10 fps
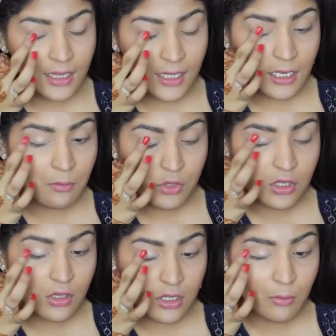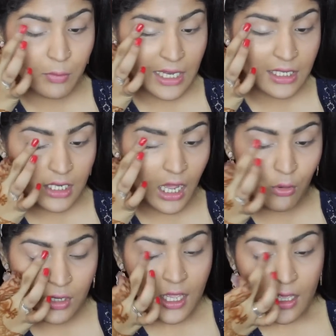And then I'm just going to blend it
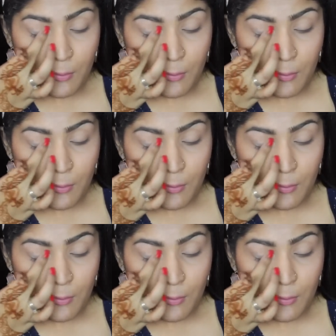out.